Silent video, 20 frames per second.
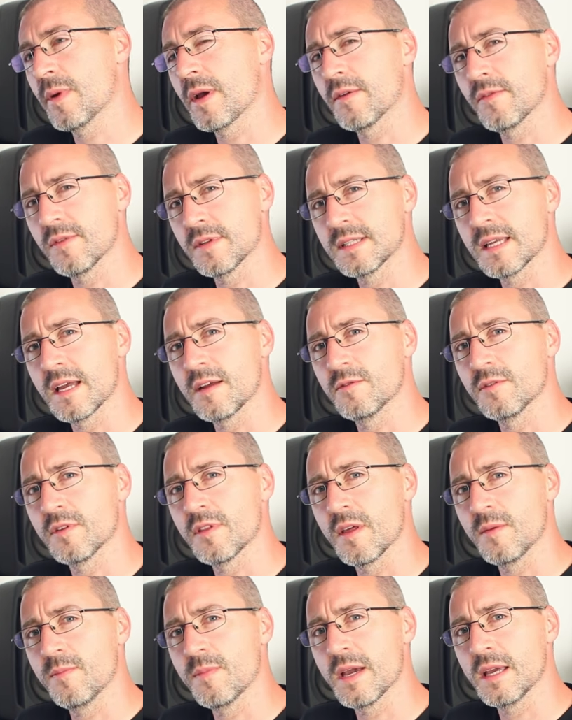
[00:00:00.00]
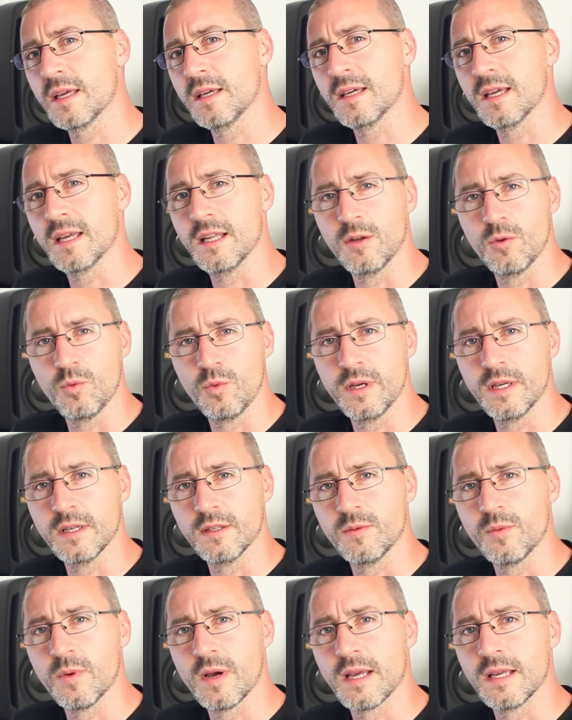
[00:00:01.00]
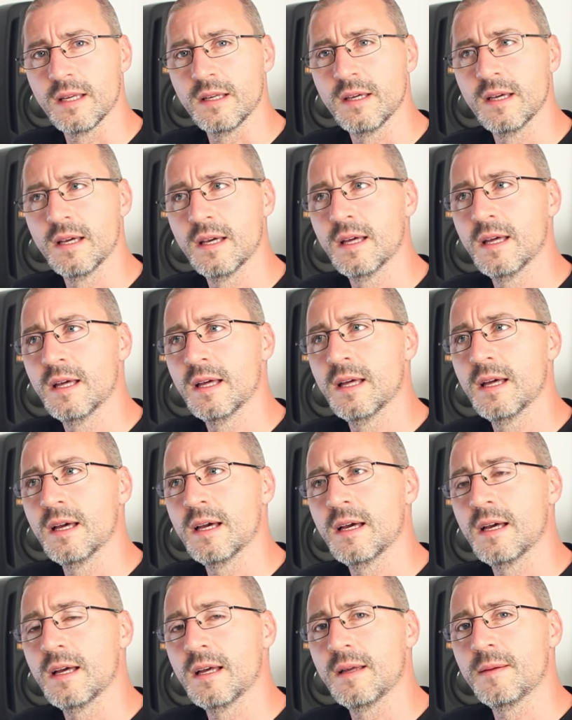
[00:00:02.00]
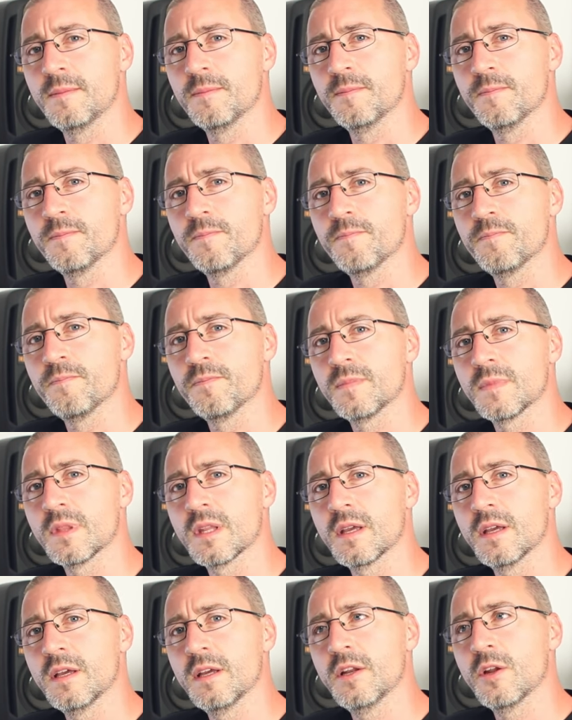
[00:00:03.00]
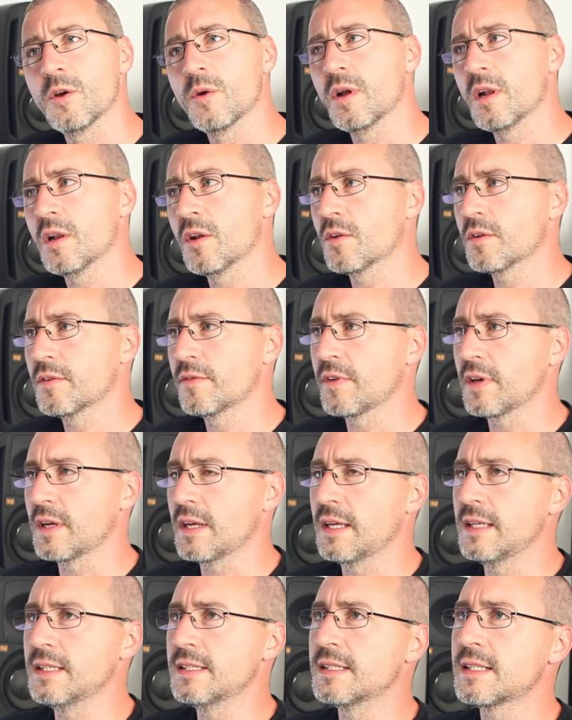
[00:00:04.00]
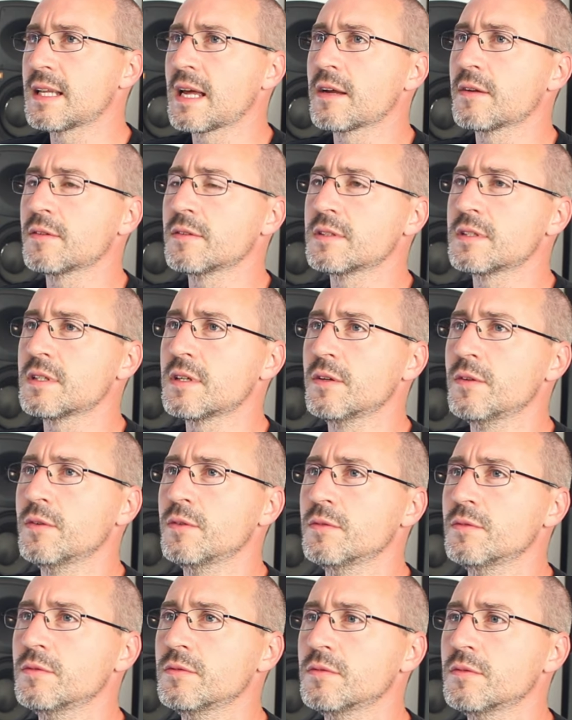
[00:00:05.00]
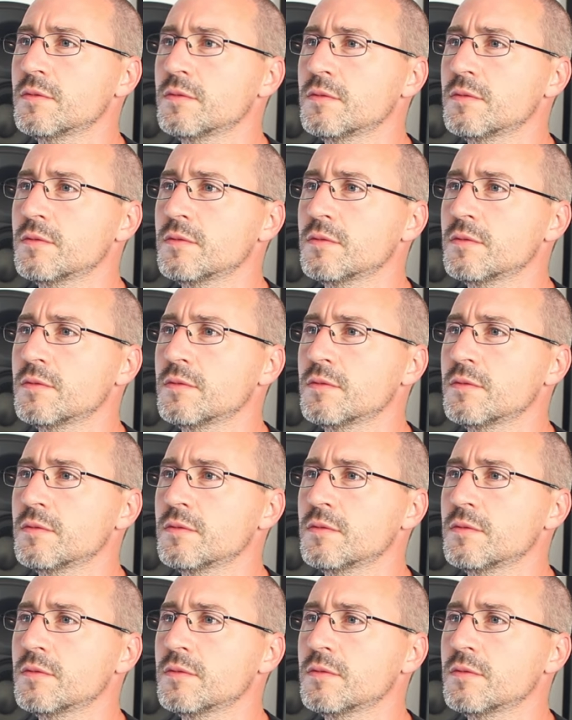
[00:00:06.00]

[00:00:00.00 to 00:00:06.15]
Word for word: about the sound they make in a weird way. You know, a lot of it is down to